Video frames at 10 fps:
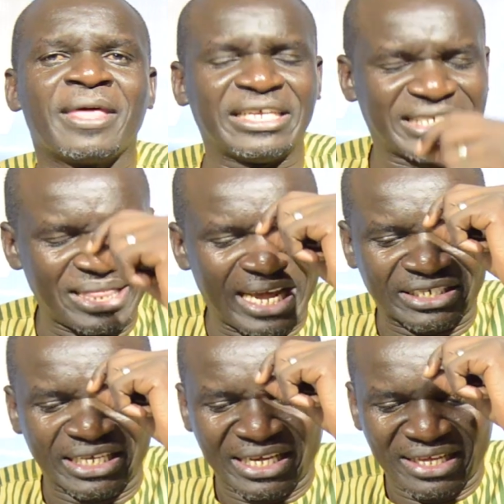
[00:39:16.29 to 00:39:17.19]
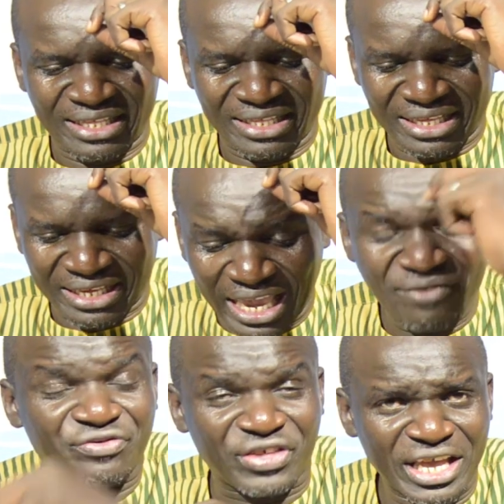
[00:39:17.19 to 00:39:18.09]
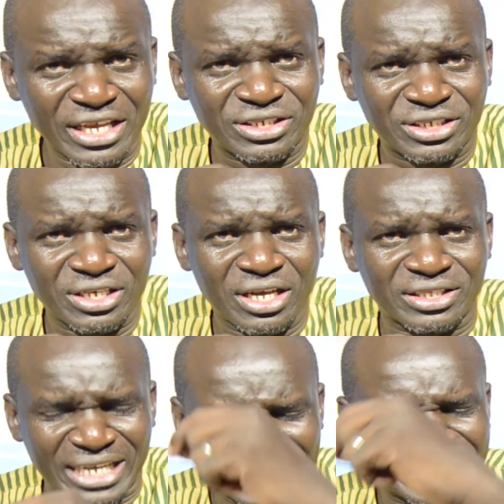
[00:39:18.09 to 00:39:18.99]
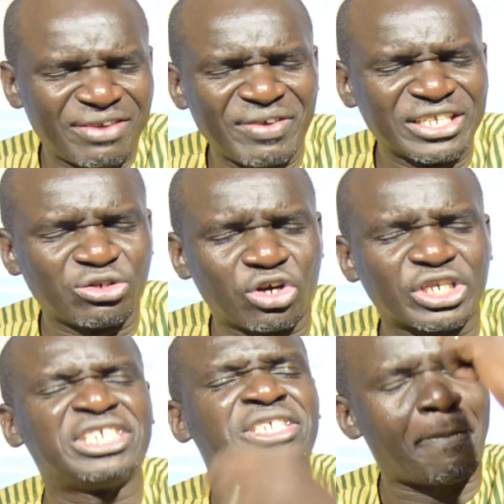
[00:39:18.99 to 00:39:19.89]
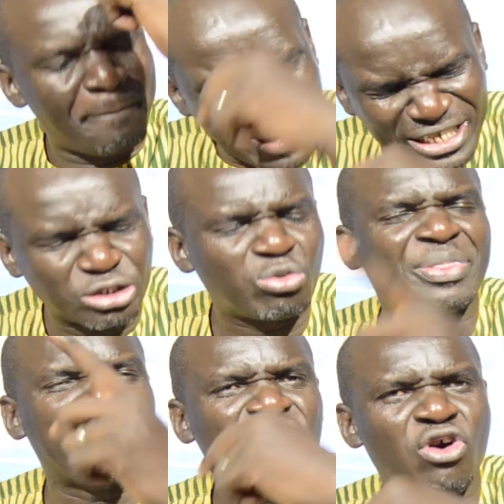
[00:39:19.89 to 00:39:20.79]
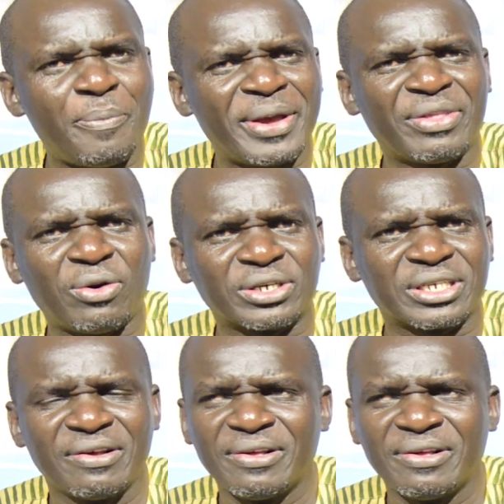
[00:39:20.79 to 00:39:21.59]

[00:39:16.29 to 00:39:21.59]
He said that give thanks Thanksgiving is what? Is the password that opened the what?